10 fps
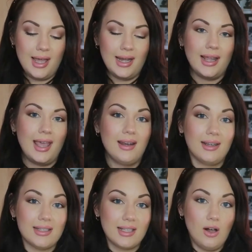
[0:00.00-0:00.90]
And again,
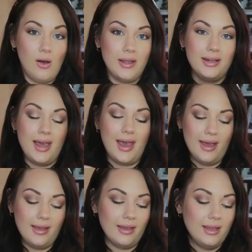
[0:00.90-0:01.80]
like, it's a high
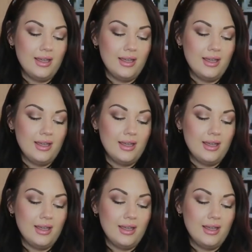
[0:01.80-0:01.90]
neck.